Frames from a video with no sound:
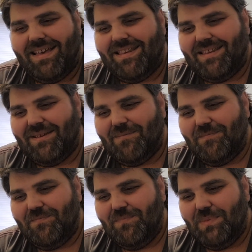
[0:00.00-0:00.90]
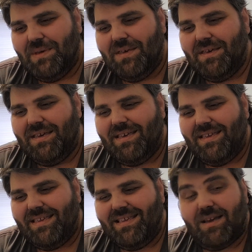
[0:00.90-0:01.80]
And
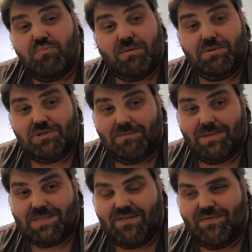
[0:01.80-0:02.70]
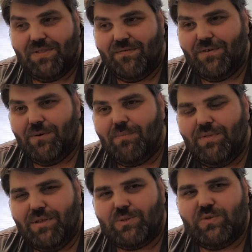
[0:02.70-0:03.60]
I probably shot myself in the foot,
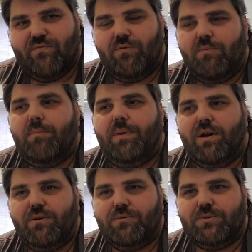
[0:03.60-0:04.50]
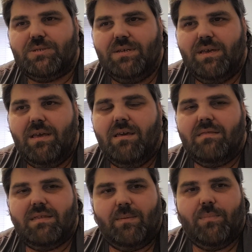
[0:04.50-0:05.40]
but this was for a proposed
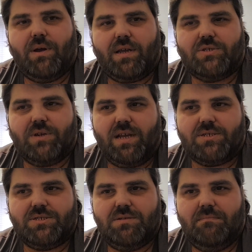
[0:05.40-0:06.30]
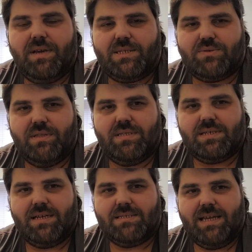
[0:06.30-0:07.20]
theme park attraction based around the
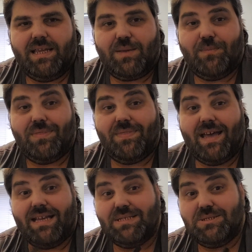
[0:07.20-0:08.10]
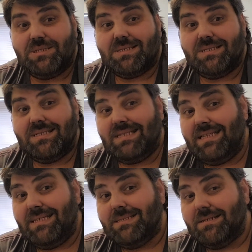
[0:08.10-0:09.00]
Titanic. But that is just a
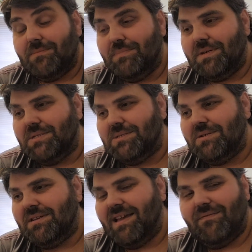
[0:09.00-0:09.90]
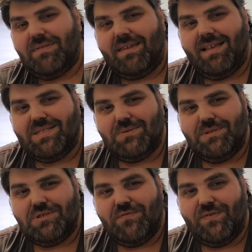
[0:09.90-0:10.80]
teaser, because you're going to have to get
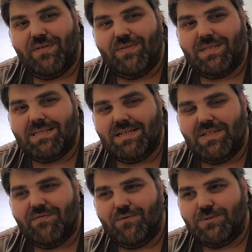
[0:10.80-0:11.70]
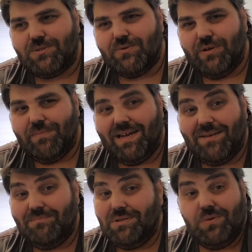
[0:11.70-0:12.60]
to issue 50 to hear the full story
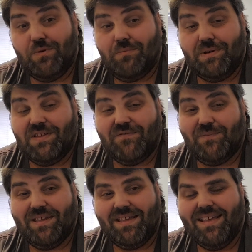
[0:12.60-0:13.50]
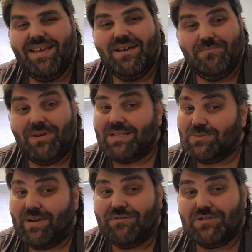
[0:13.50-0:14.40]
about it. But you won't believe me, but I
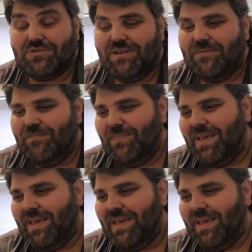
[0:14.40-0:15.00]
swear it's true.